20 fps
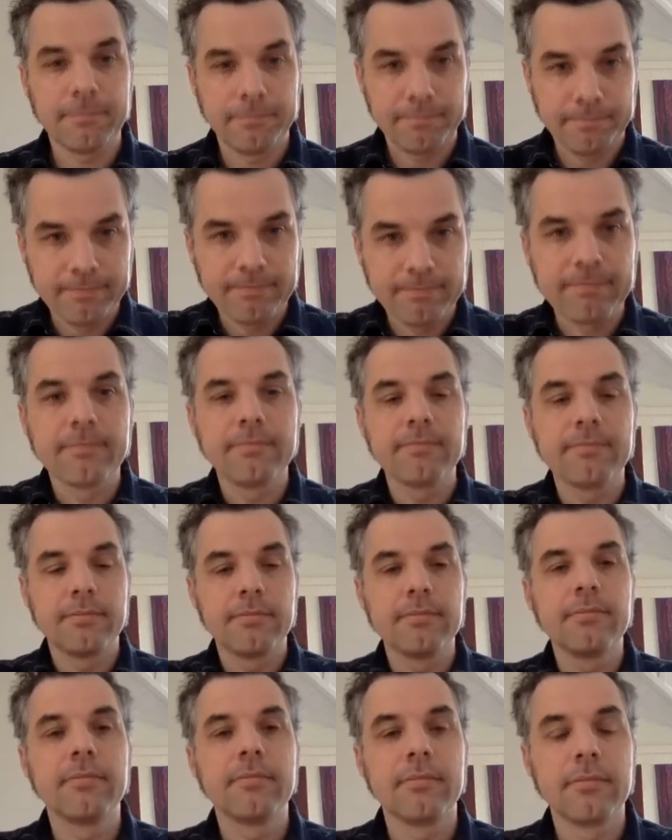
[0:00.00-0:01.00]

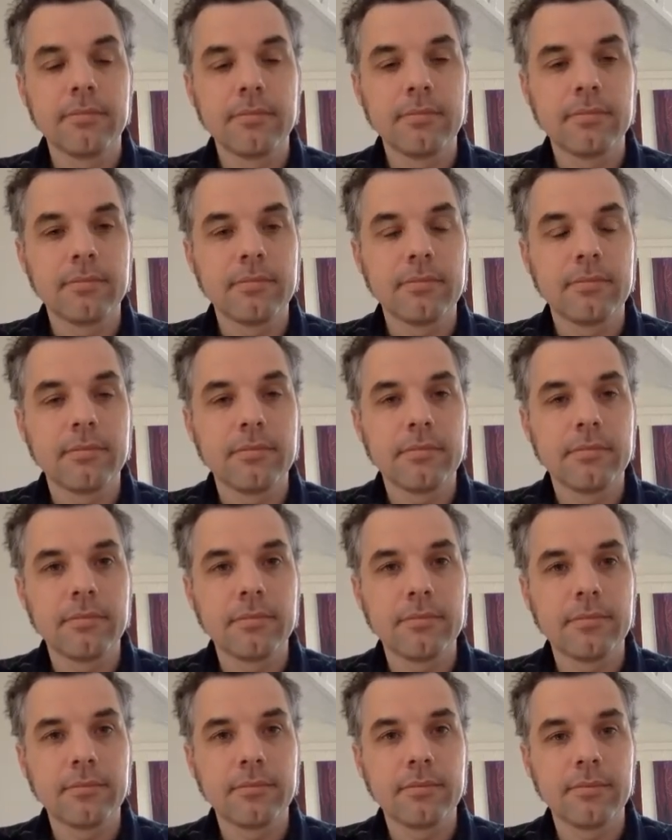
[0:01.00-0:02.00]

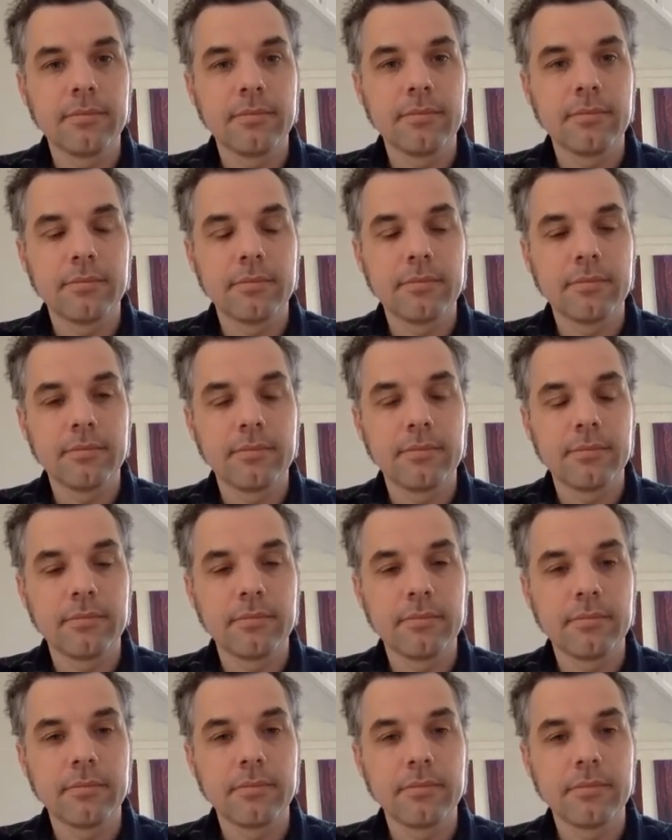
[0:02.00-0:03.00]

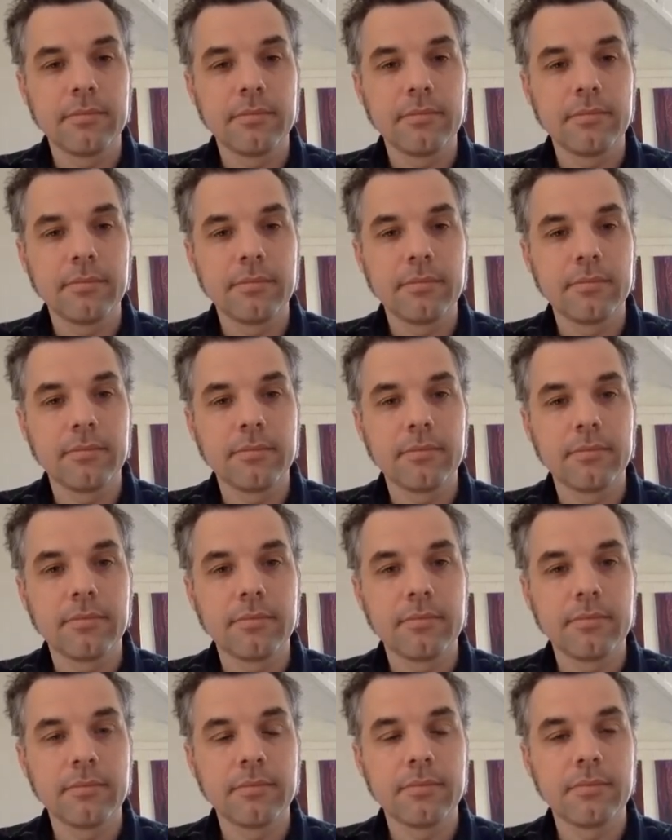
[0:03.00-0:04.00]

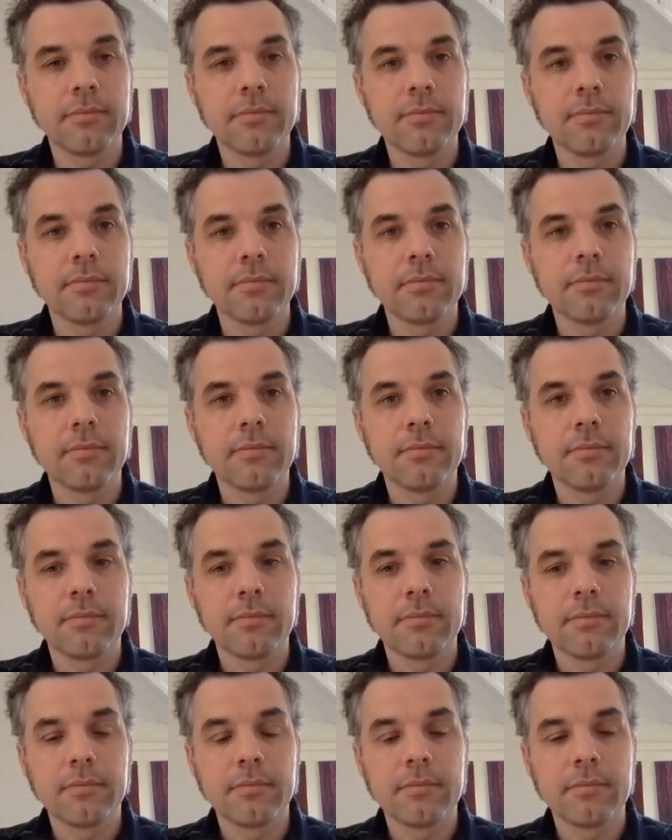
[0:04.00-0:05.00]

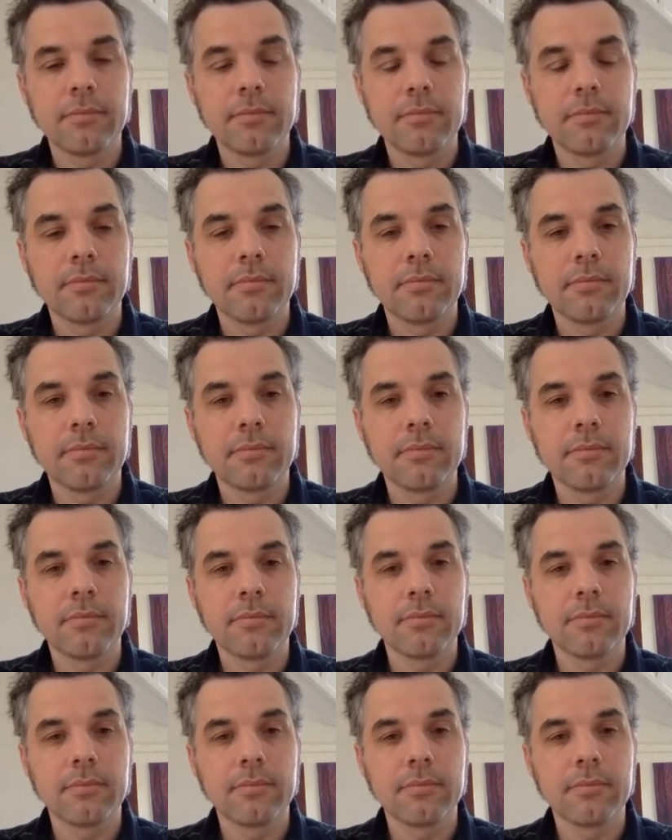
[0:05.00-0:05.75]
(silent)